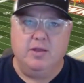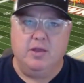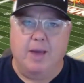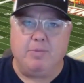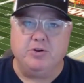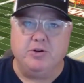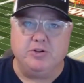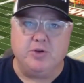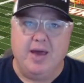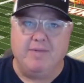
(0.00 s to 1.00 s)
The
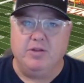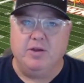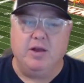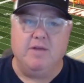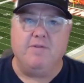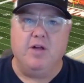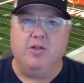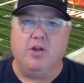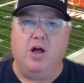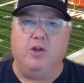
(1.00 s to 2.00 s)
opportunities I have in the NFL
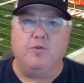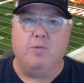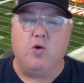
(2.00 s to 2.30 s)
and the college football